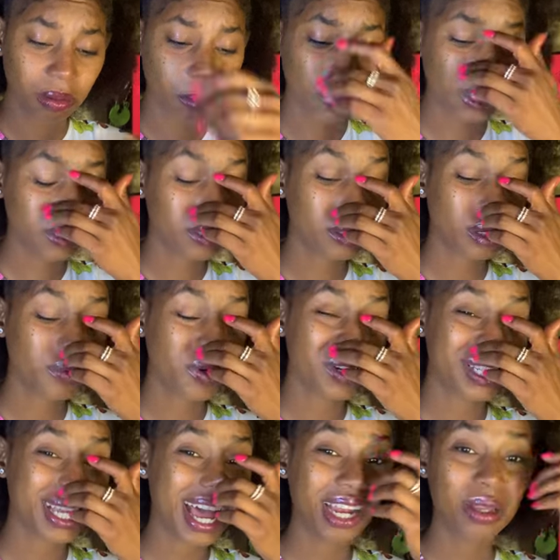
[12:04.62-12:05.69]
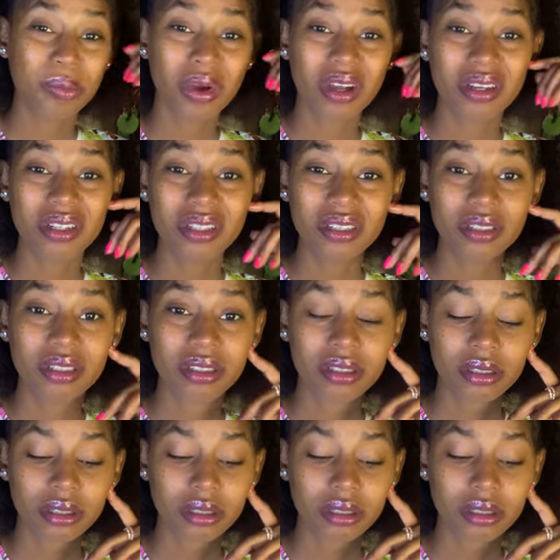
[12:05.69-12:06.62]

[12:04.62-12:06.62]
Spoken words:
I'm getting something about this animal.